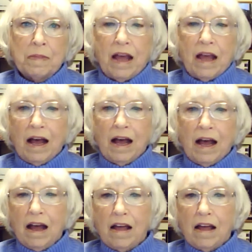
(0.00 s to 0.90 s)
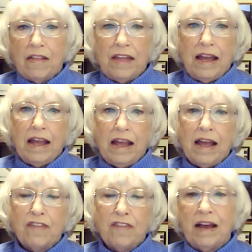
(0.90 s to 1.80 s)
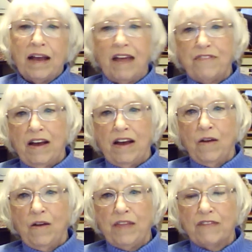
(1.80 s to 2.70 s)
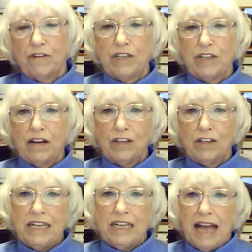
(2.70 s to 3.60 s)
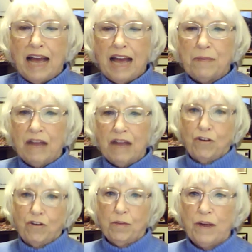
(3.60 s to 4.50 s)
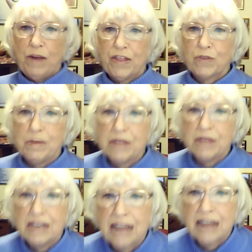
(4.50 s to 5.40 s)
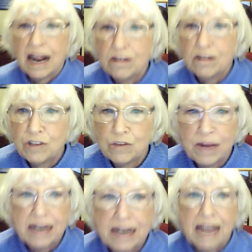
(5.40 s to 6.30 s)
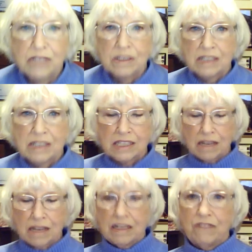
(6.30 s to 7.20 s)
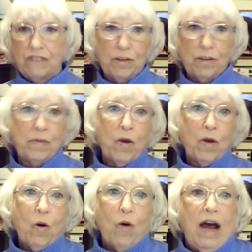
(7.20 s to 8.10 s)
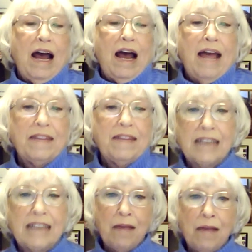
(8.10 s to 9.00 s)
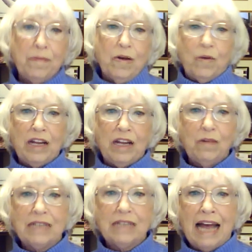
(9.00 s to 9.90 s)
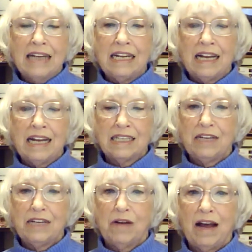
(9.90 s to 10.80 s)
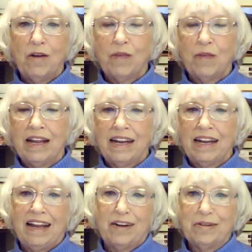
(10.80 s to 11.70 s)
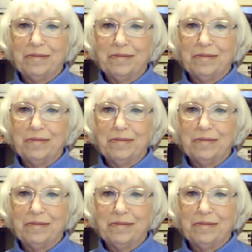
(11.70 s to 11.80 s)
The FBI found that First Energy had paid $4.3 million to Randazzo's consulting firm at the time when he was acting as the Ohio regulator.